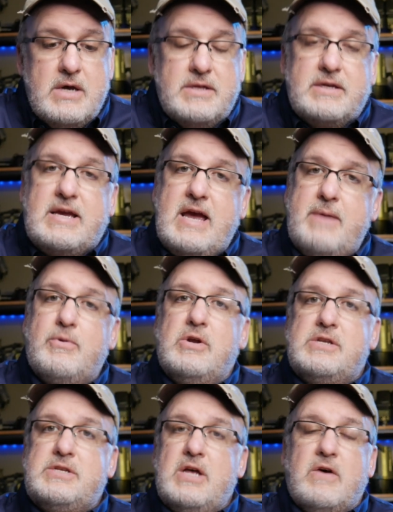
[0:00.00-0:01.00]
The camera
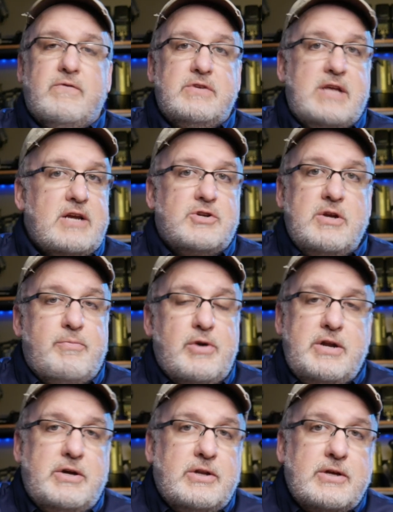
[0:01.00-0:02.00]
itself is actually a
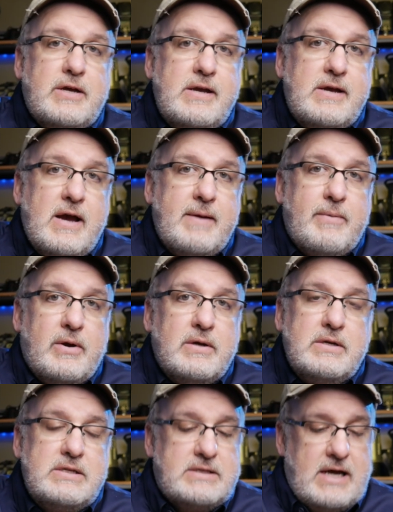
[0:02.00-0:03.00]
pretty good looking camera.
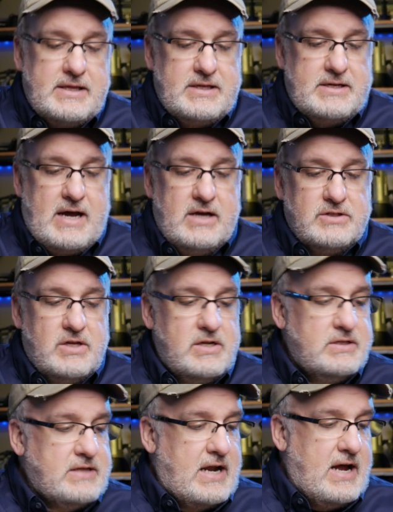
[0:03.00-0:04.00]
It's got the dials on
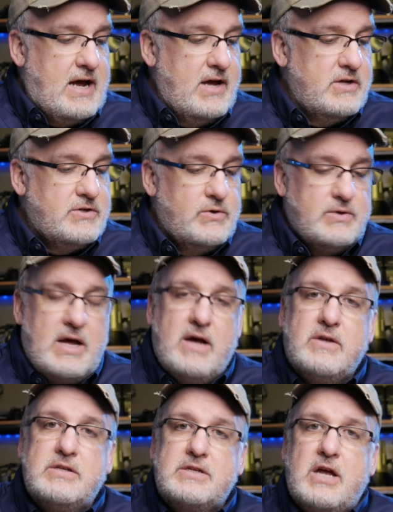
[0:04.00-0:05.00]
it, it's got an ISO
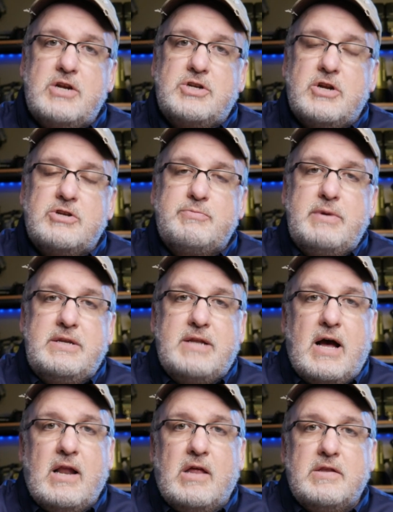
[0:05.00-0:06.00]
dial, and it's got a shutter speed
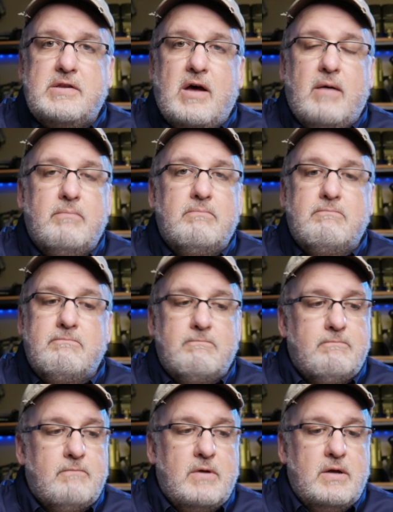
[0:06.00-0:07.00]
dial on top.
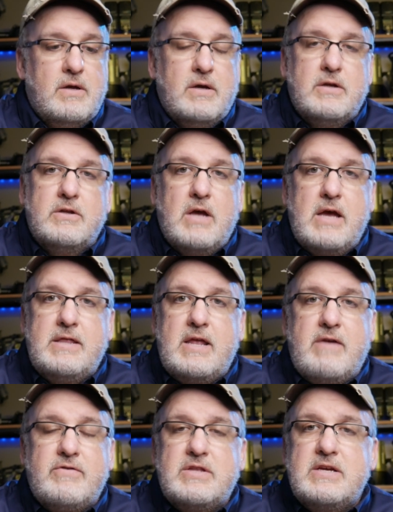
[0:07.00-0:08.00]
And
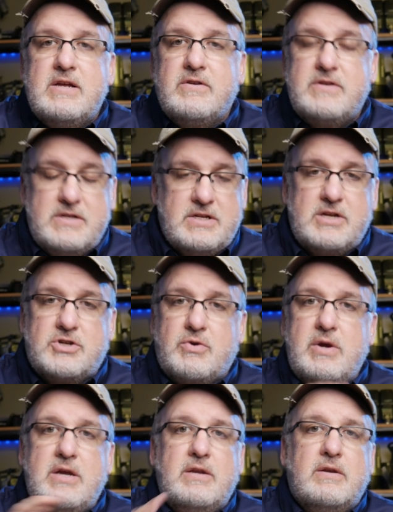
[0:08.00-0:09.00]
then everything else is
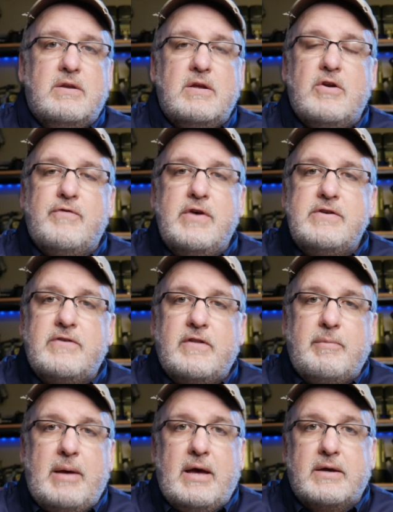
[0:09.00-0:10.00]
touchscreen interface on
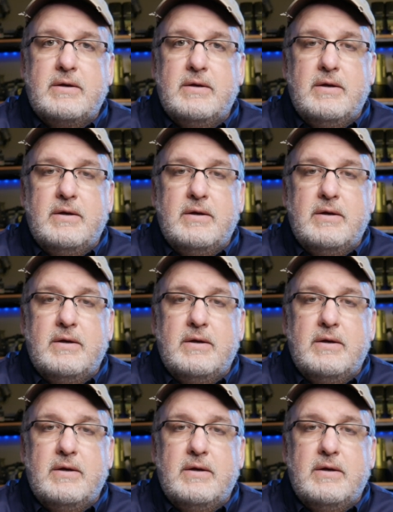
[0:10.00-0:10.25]
the back.